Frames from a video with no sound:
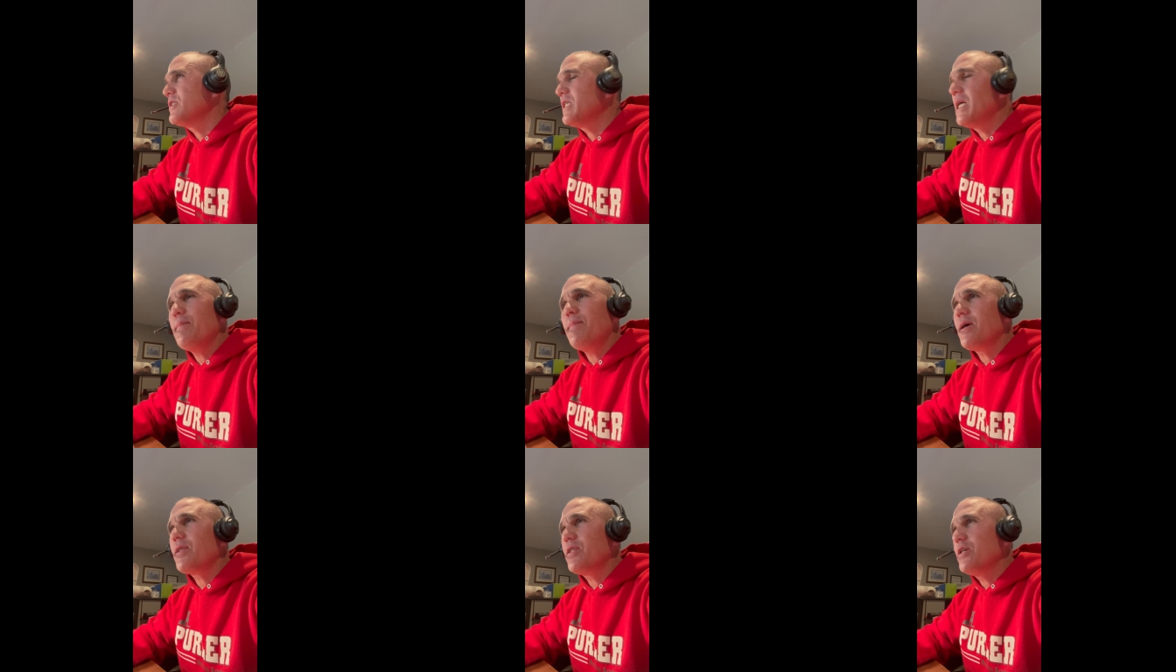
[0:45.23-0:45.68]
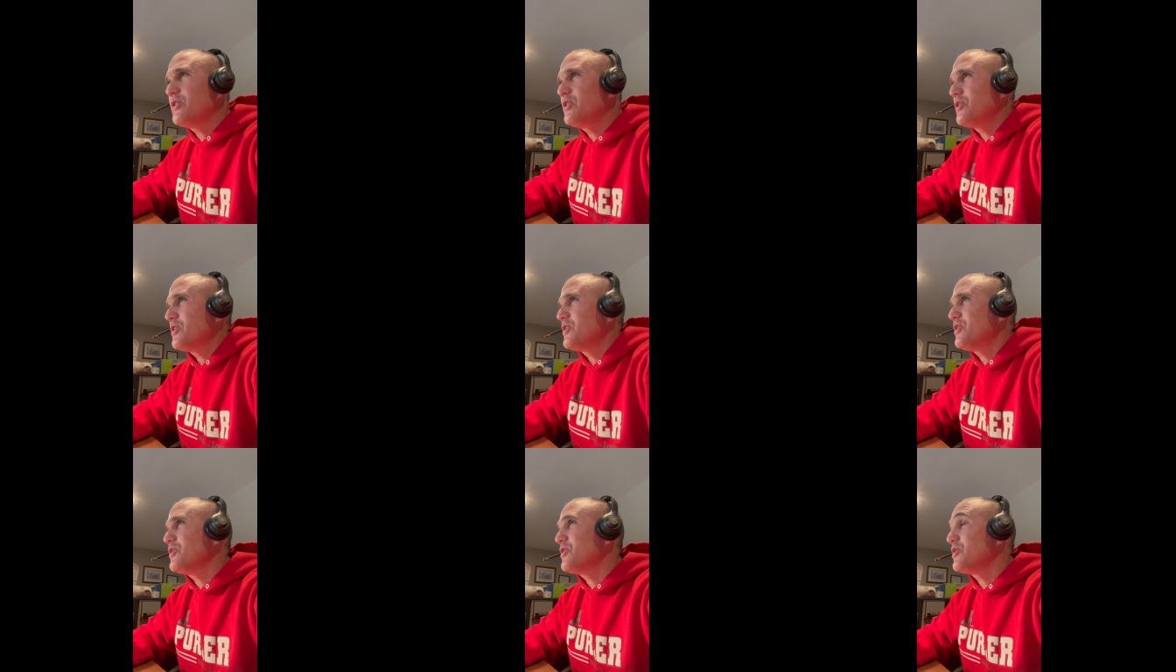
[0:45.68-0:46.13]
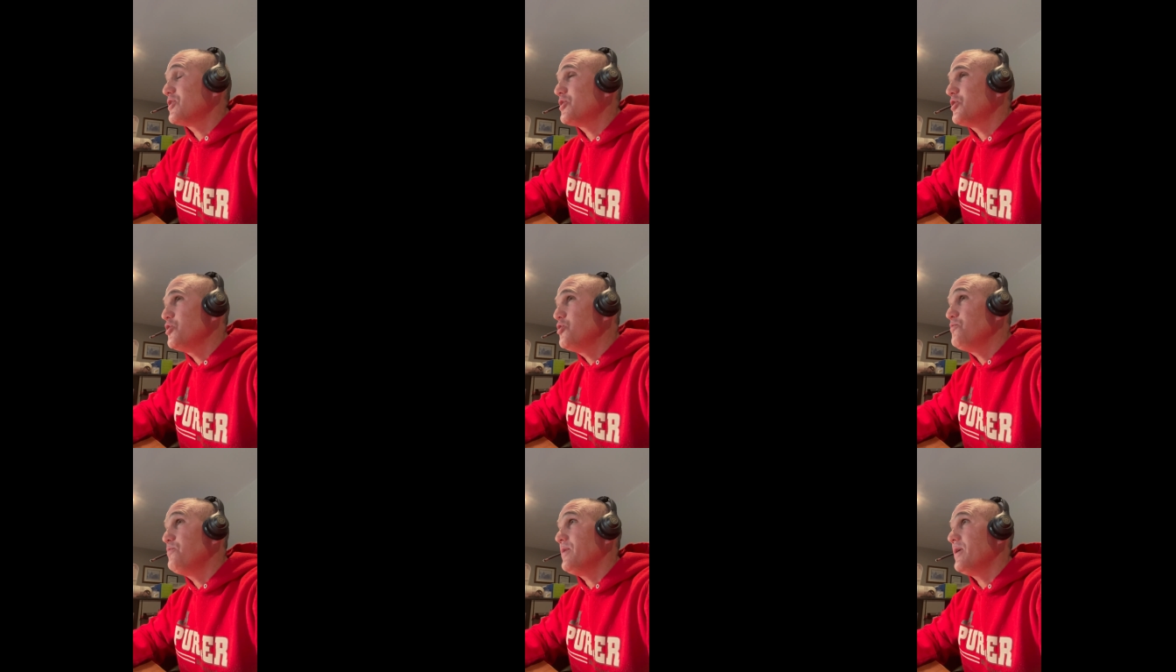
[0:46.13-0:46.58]
And I'm like, this is just
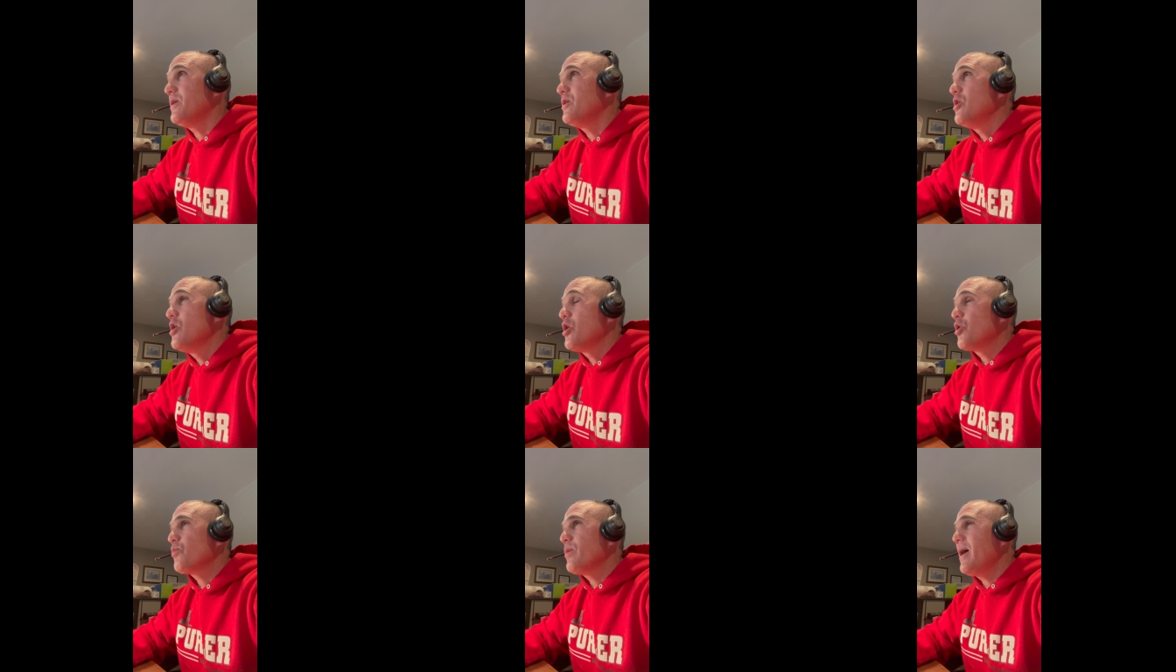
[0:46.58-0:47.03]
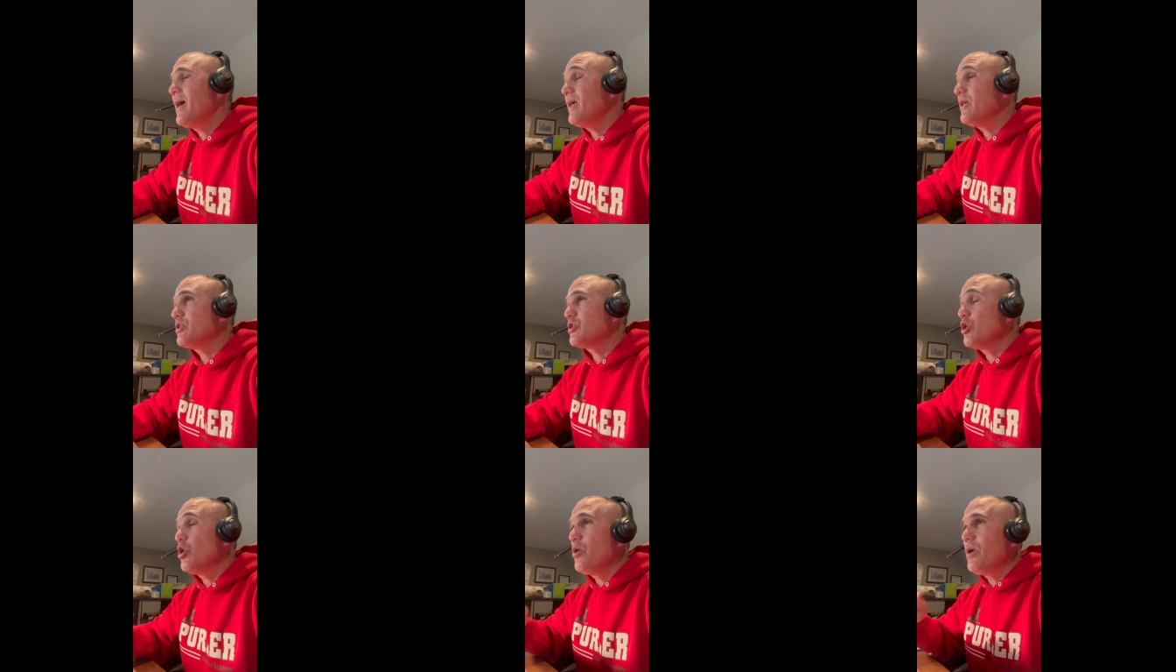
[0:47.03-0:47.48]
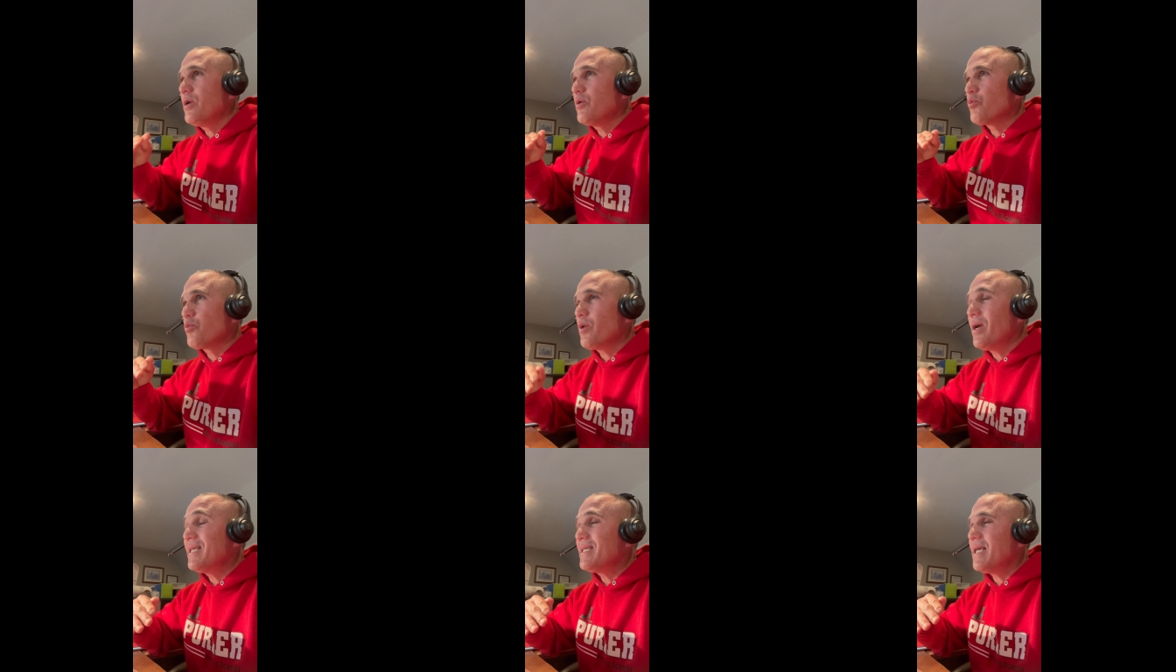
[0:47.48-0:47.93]
stupid, right? So
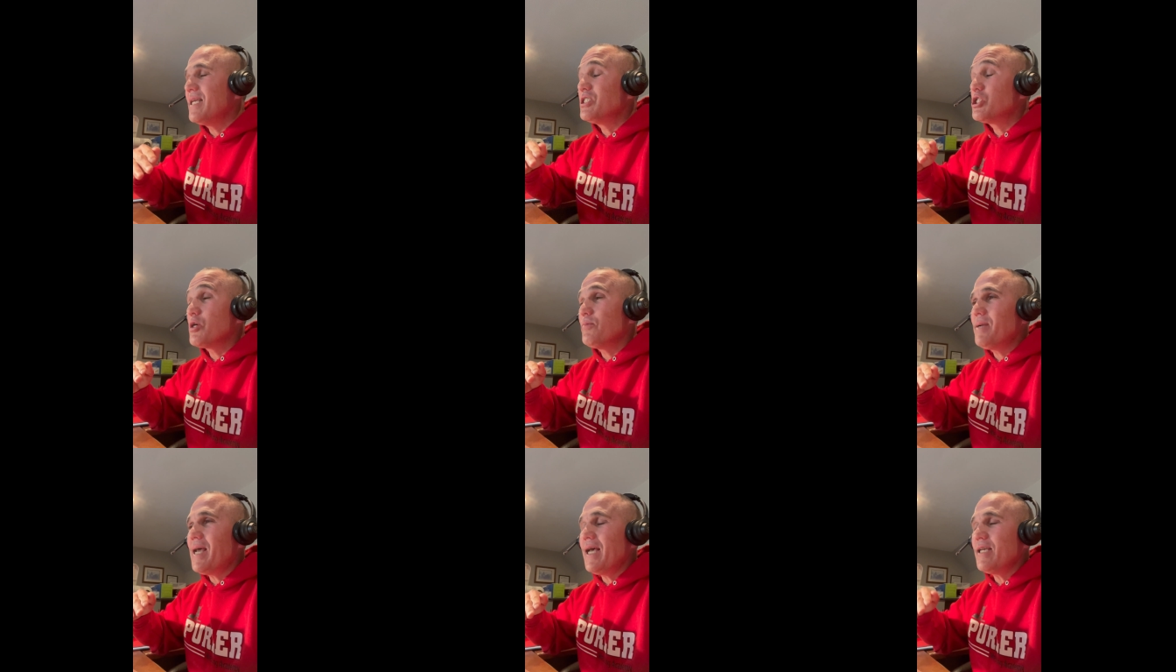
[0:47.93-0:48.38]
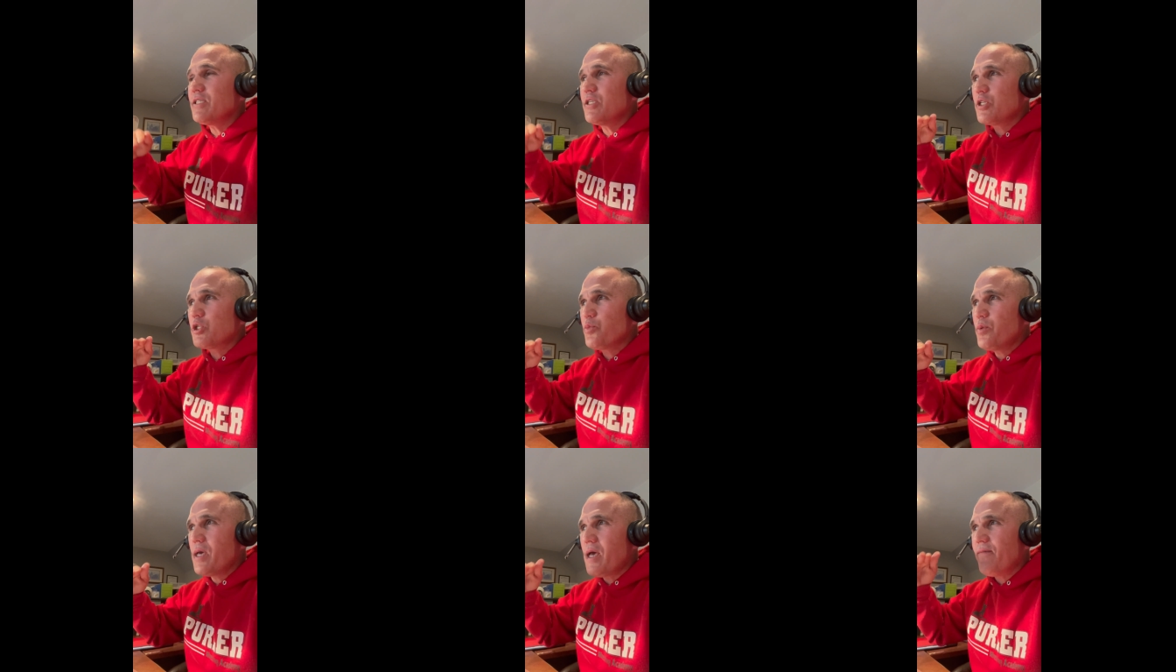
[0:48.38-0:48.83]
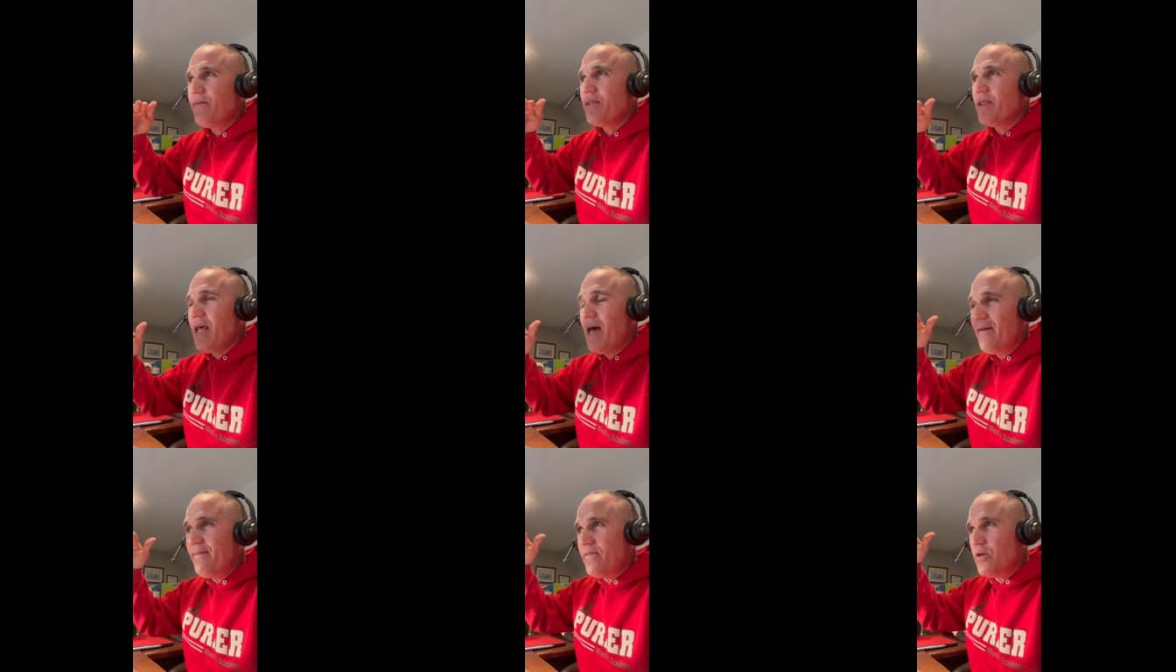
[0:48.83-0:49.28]
in, re- in gymnastics, we have
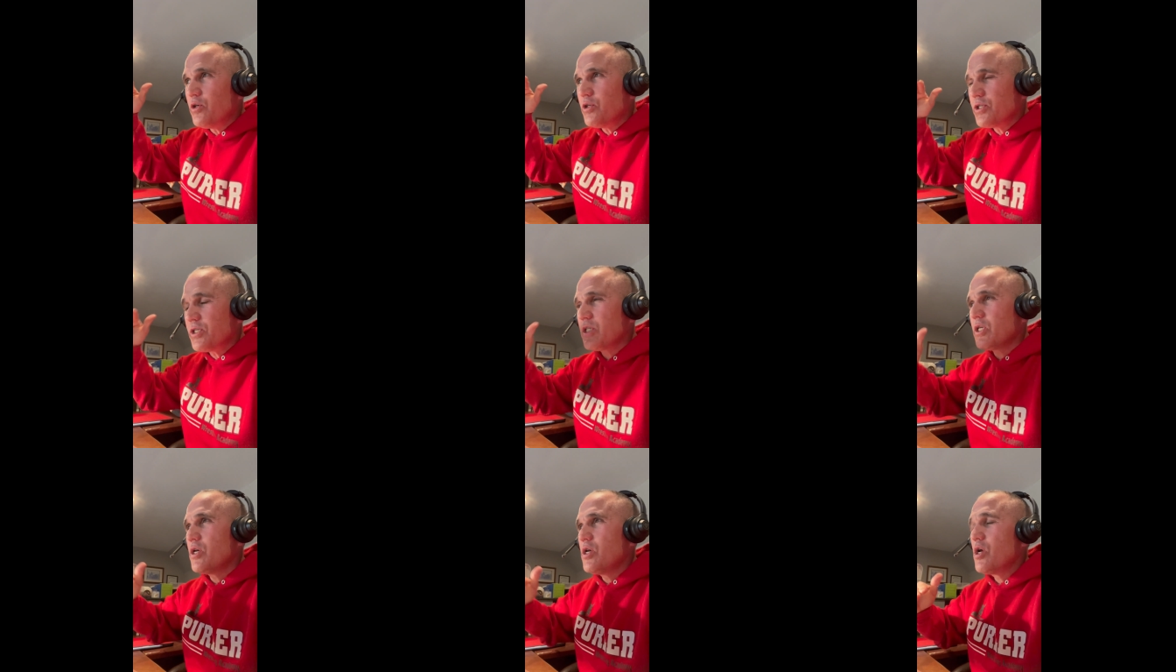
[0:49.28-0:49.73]
levels,